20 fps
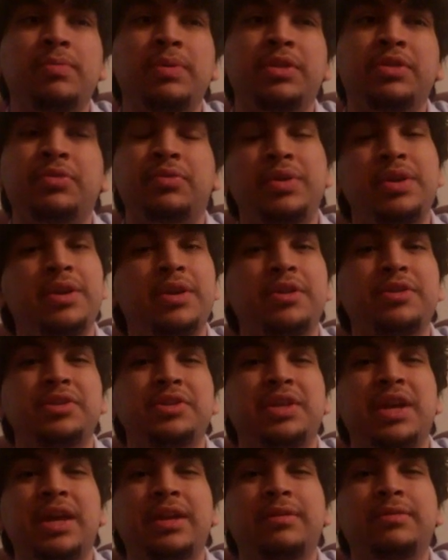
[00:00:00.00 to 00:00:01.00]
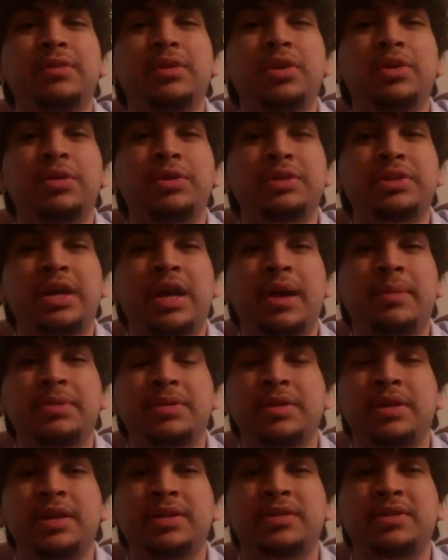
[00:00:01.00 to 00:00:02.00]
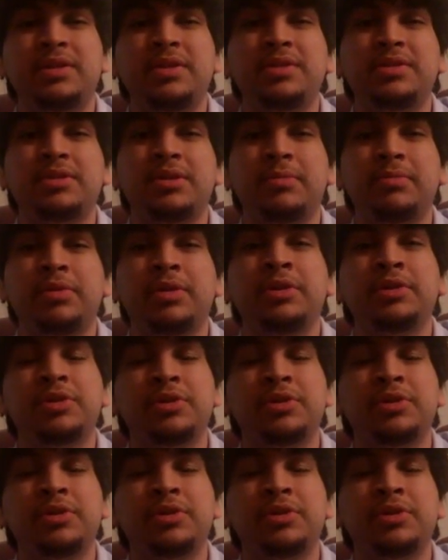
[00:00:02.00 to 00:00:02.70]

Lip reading: but 3 years is kind of a long time to not see something.